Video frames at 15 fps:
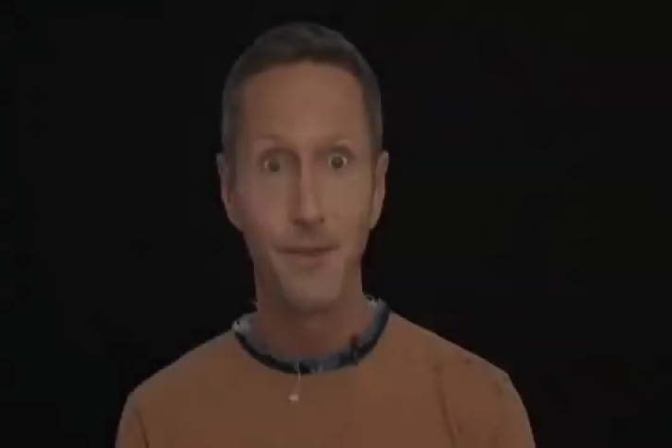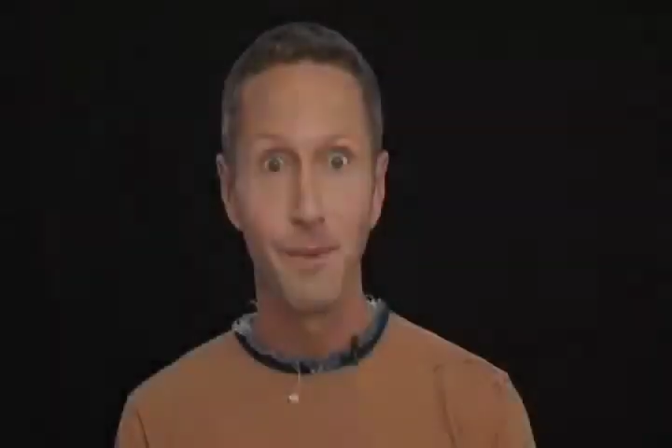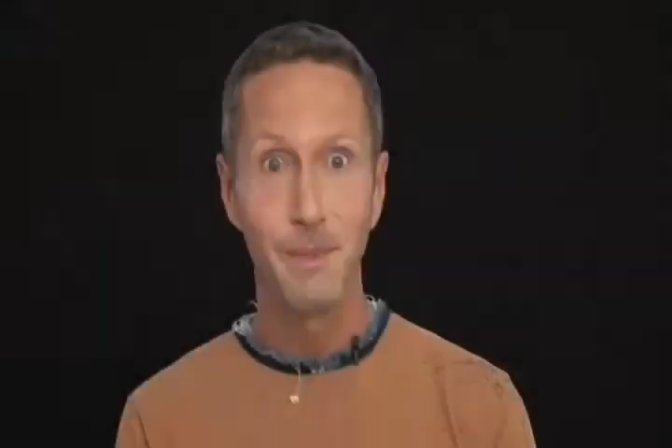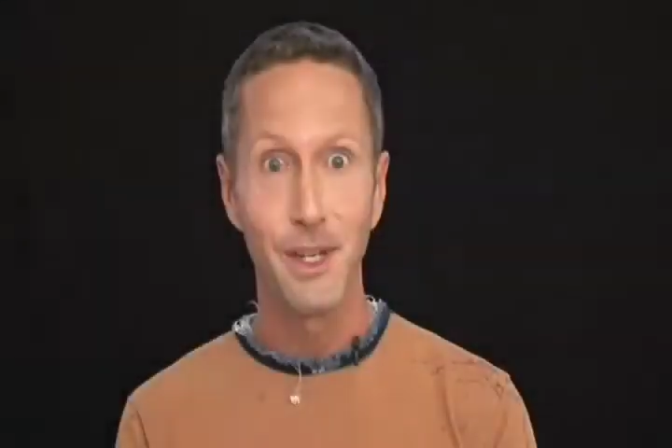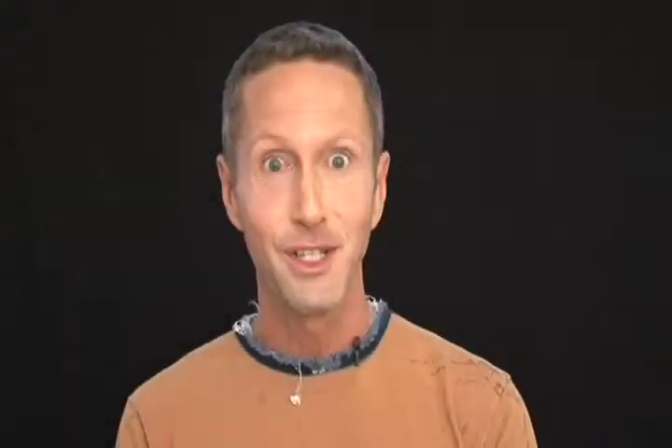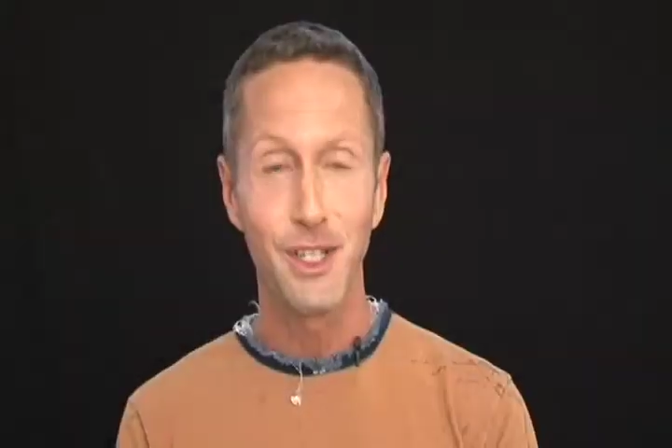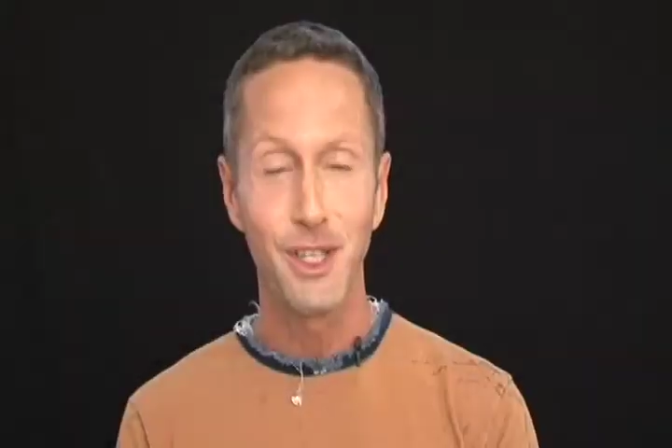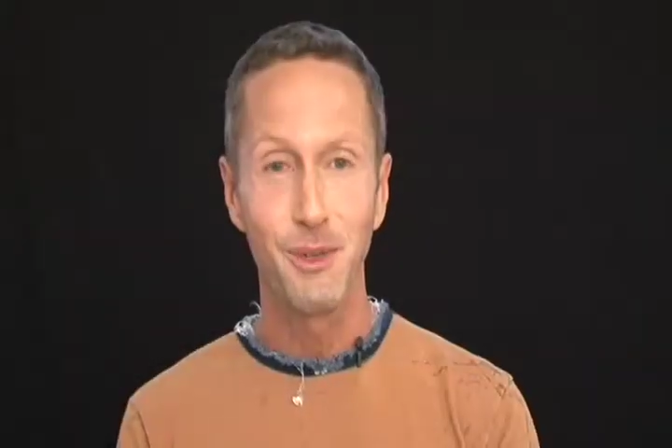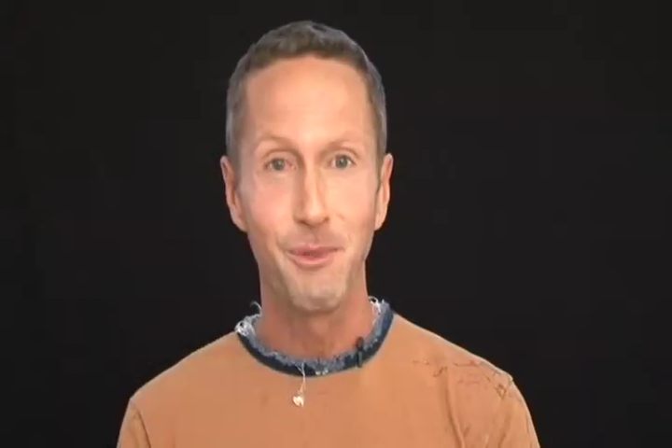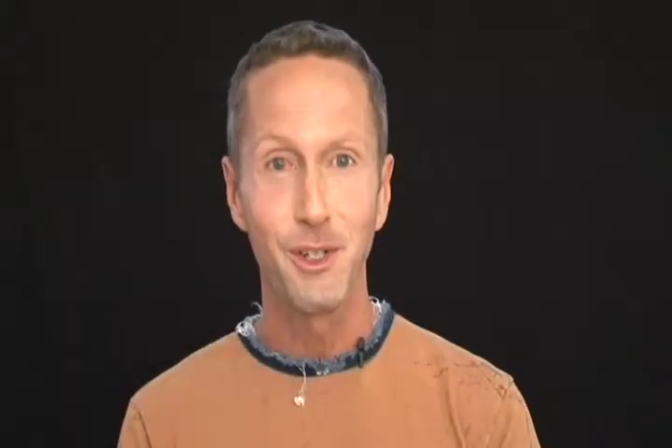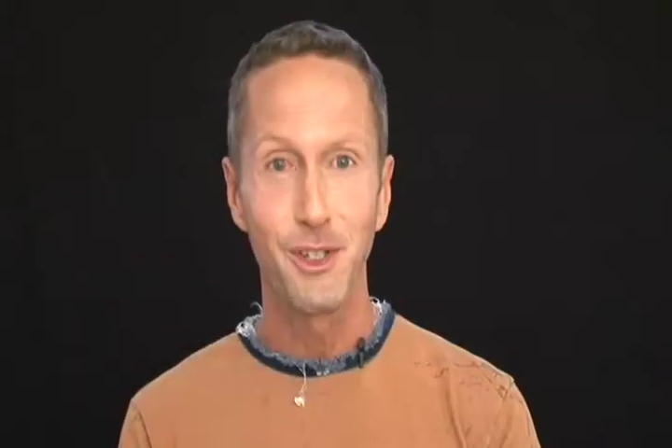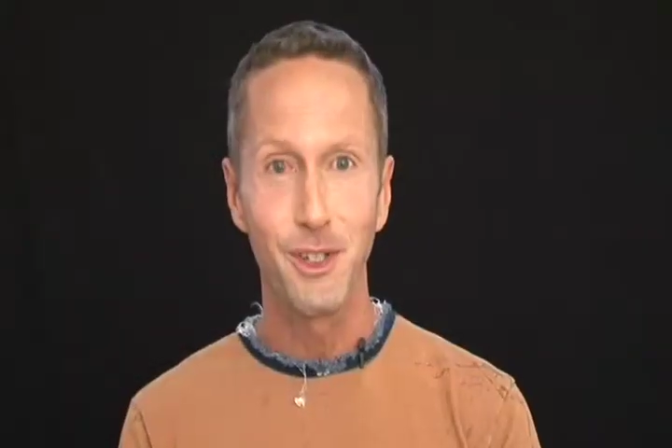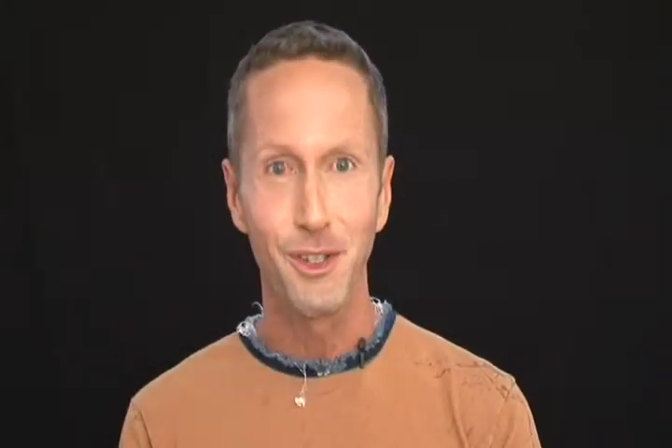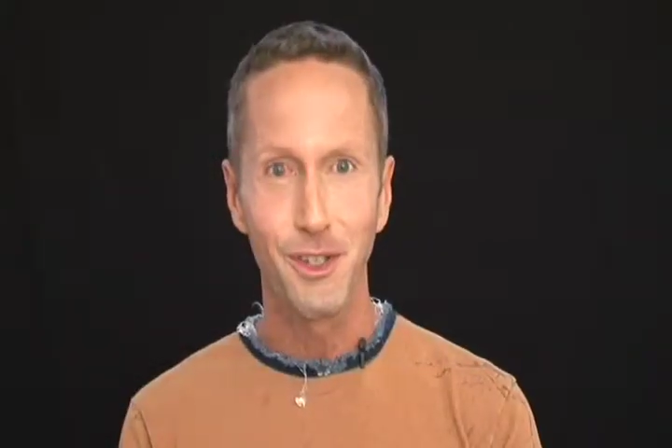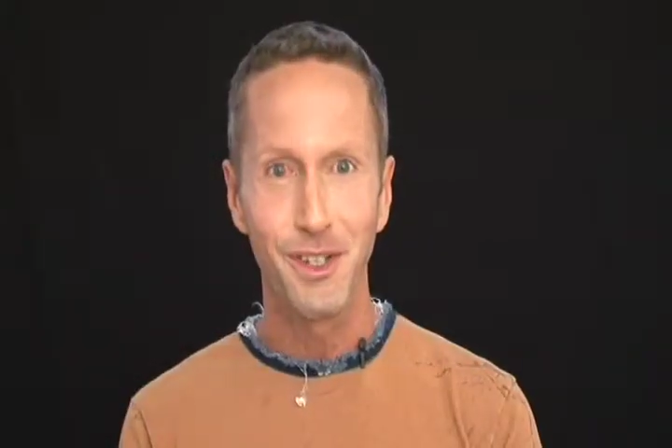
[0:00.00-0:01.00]
So what we're
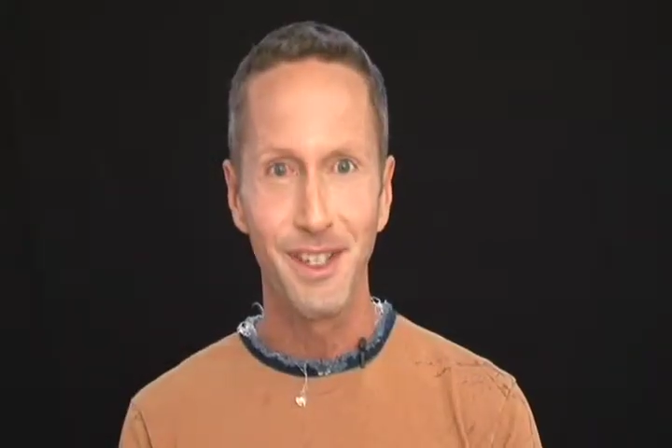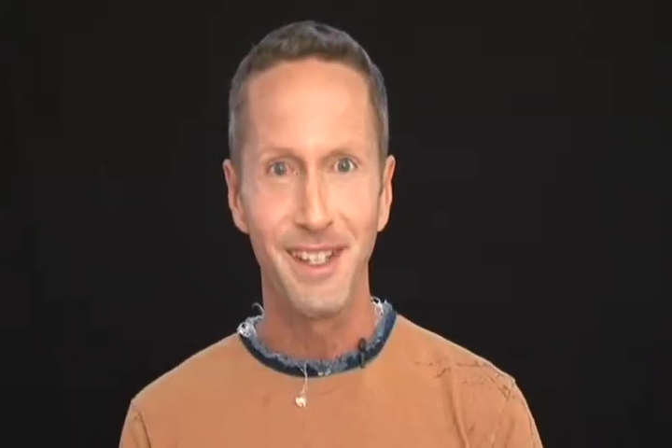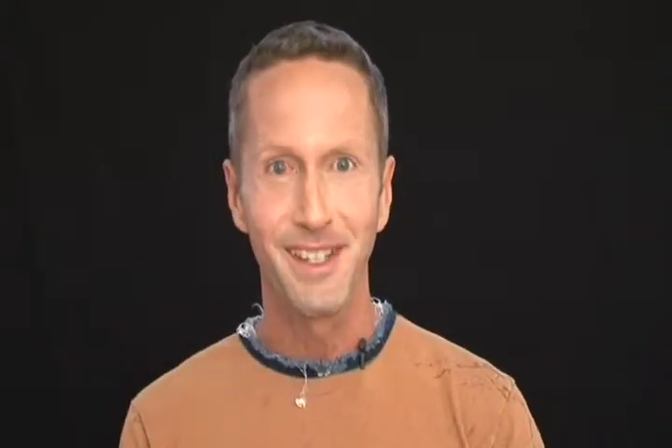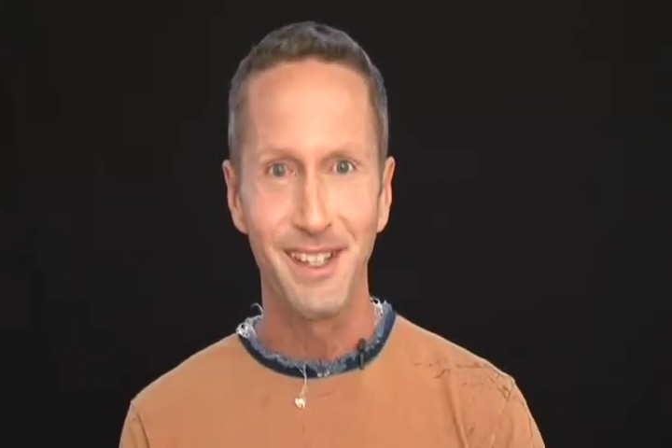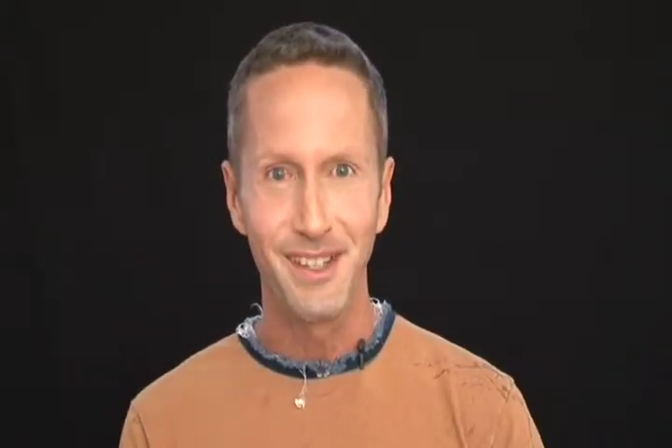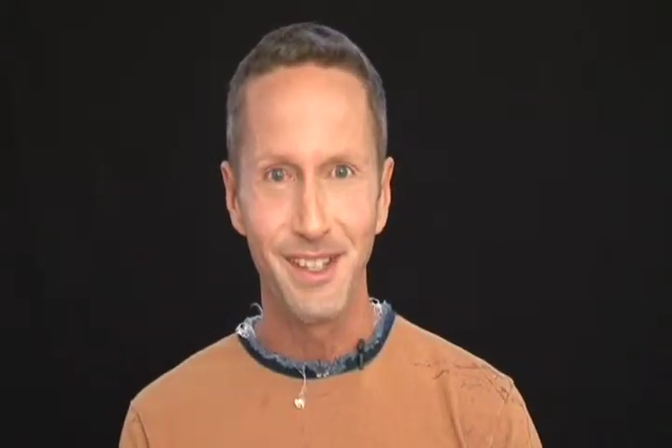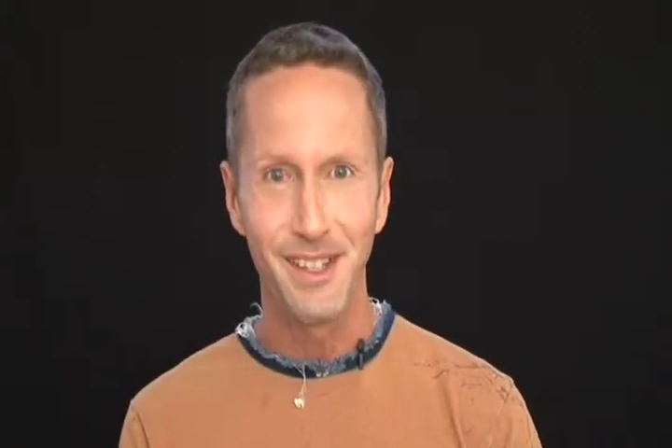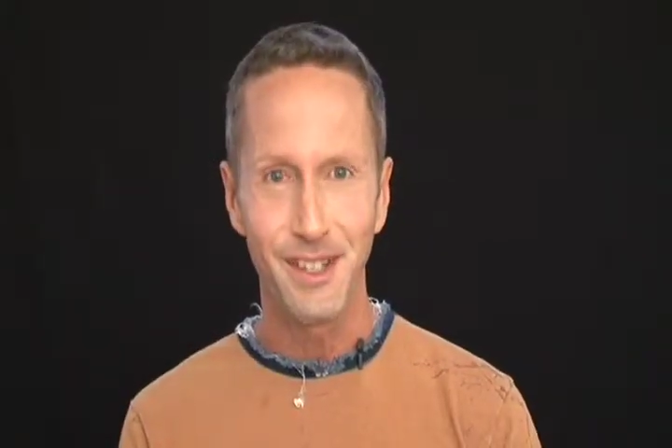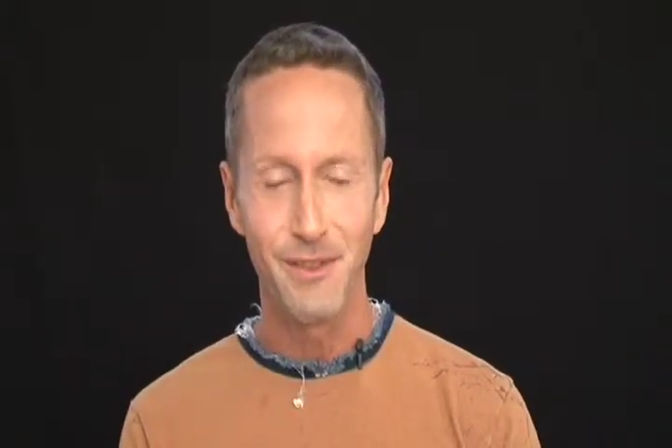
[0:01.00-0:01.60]
going to do is